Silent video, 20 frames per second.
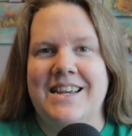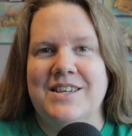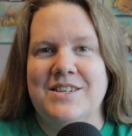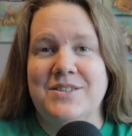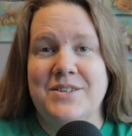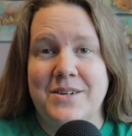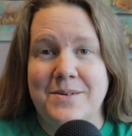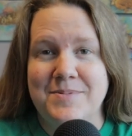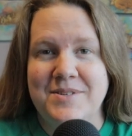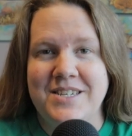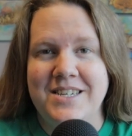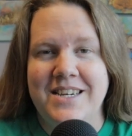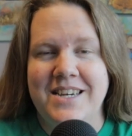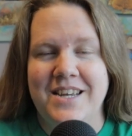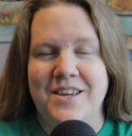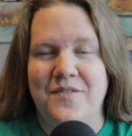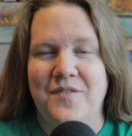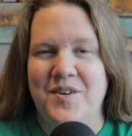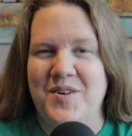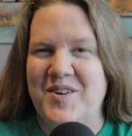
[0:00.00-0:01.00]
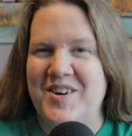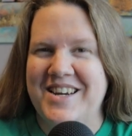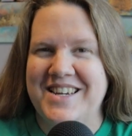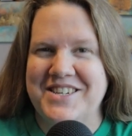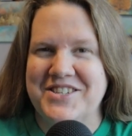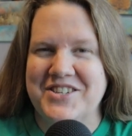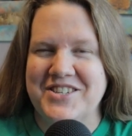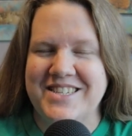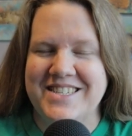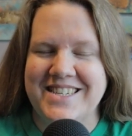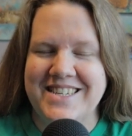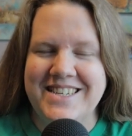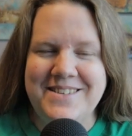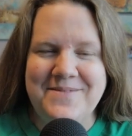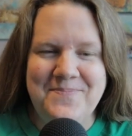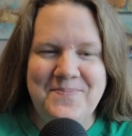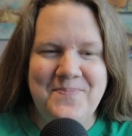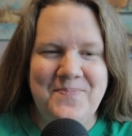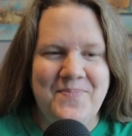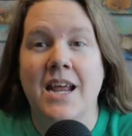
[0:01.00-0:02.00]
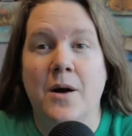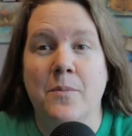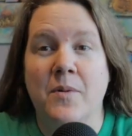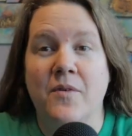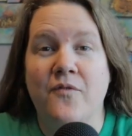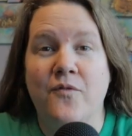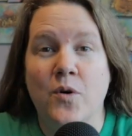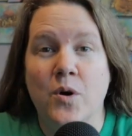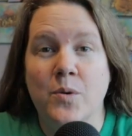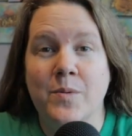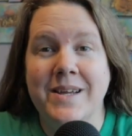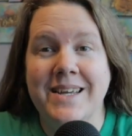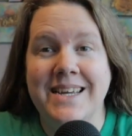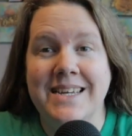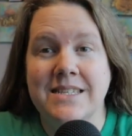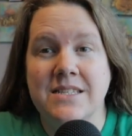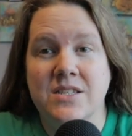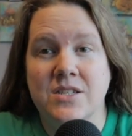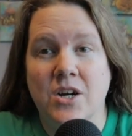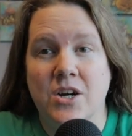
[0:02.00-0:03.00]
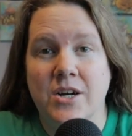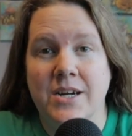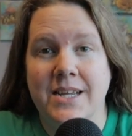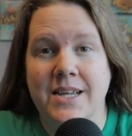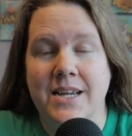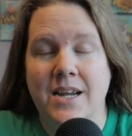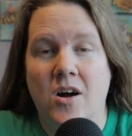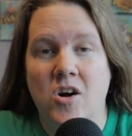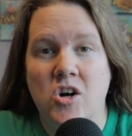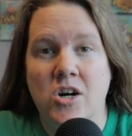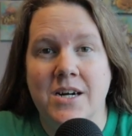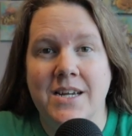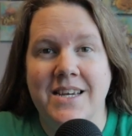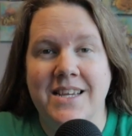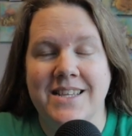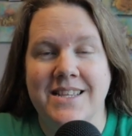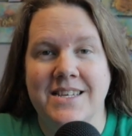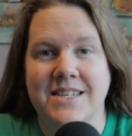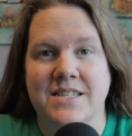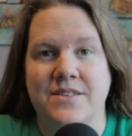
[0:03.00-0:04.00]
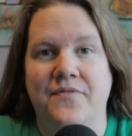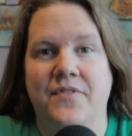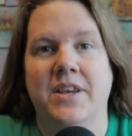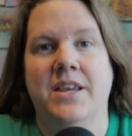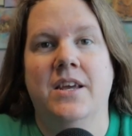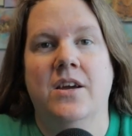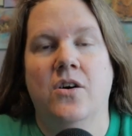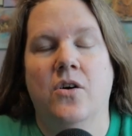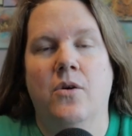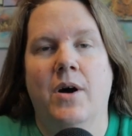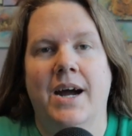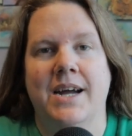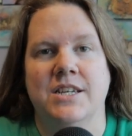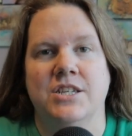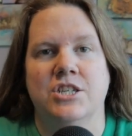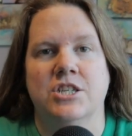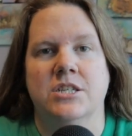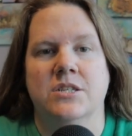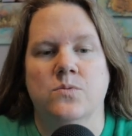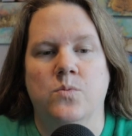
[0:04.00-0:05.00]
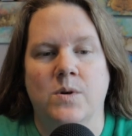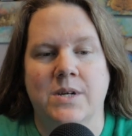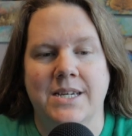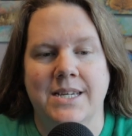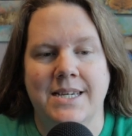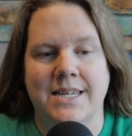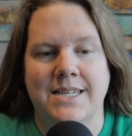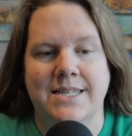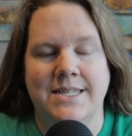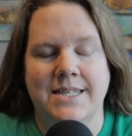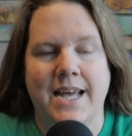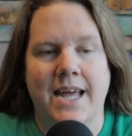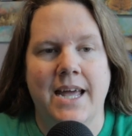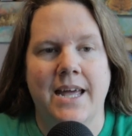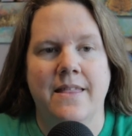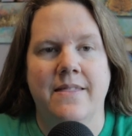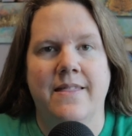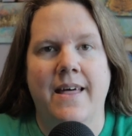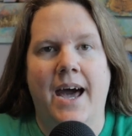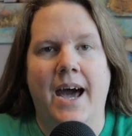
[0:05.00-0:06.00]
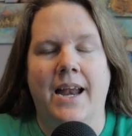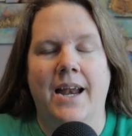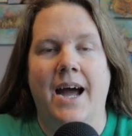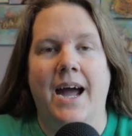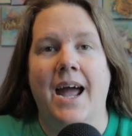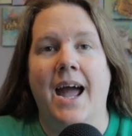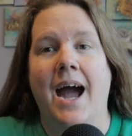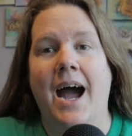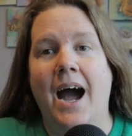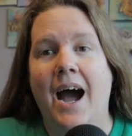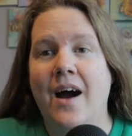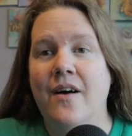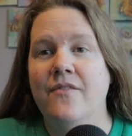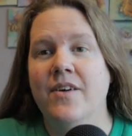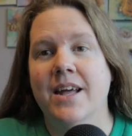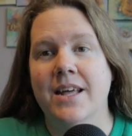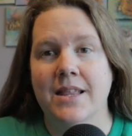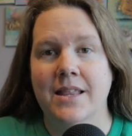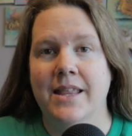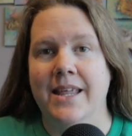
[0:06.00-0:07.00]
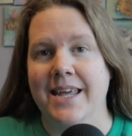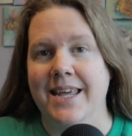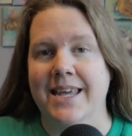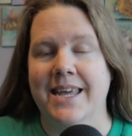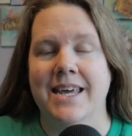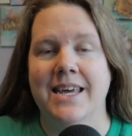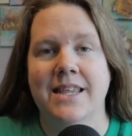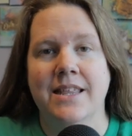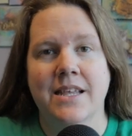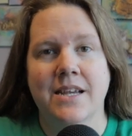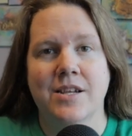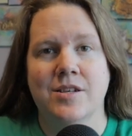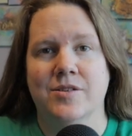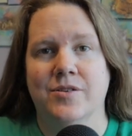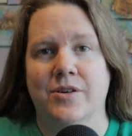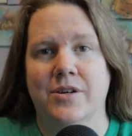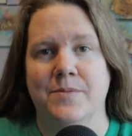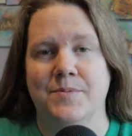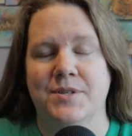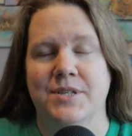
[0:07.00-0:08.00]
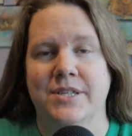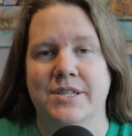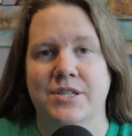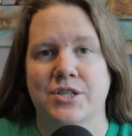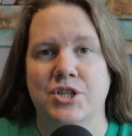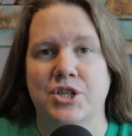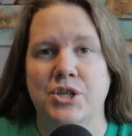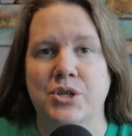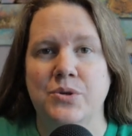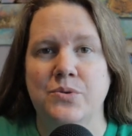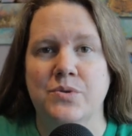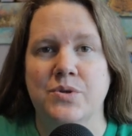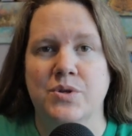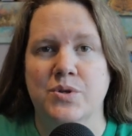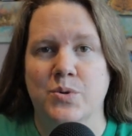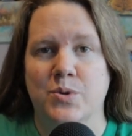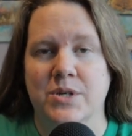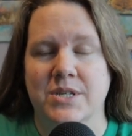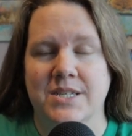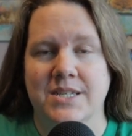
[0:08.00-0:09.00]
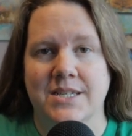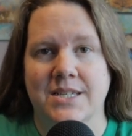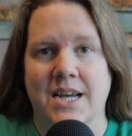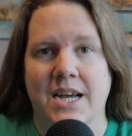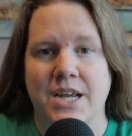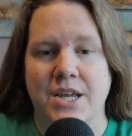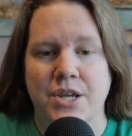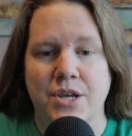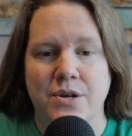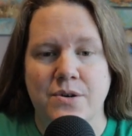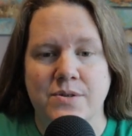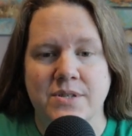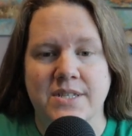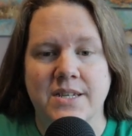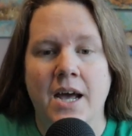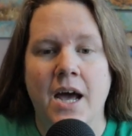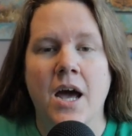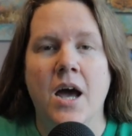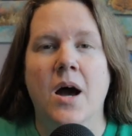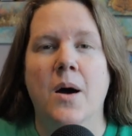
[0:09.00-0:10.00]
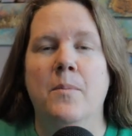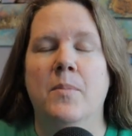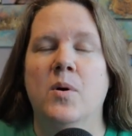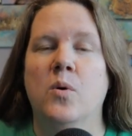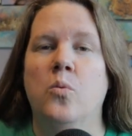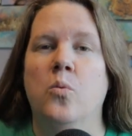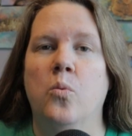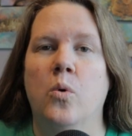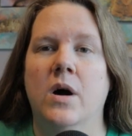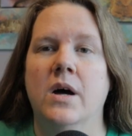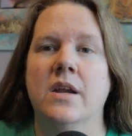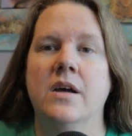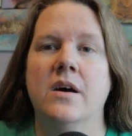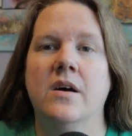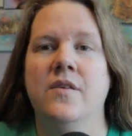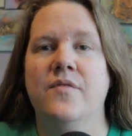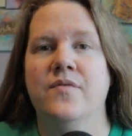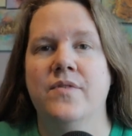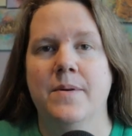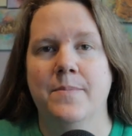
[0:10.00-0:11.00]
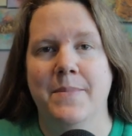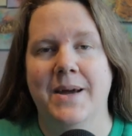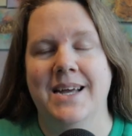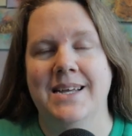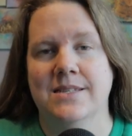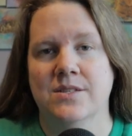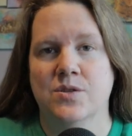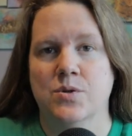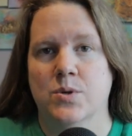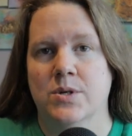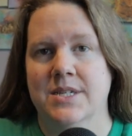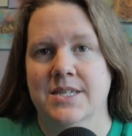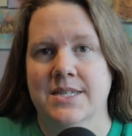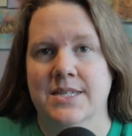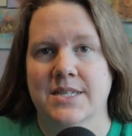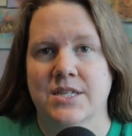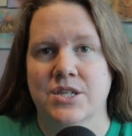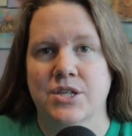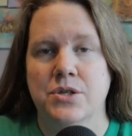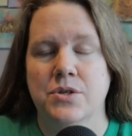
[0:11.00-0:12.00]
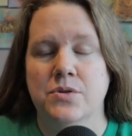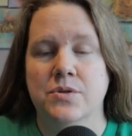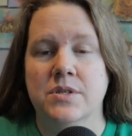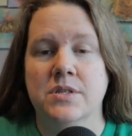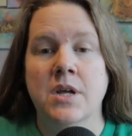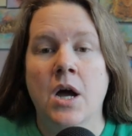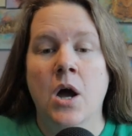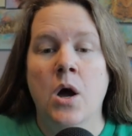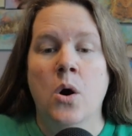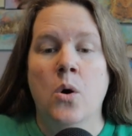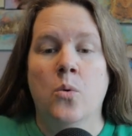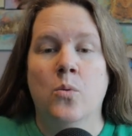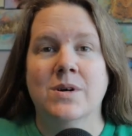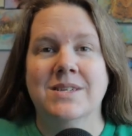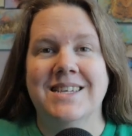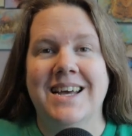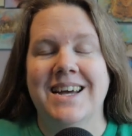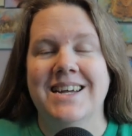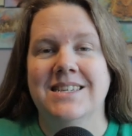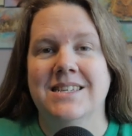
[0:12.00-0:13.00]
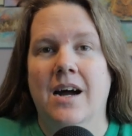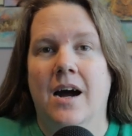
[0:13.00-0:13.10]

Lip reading: the description if you are interested. Now, before we get started on this video, I just wanted to say that I have a link in the description to the sources I used, but one of the main sources used was a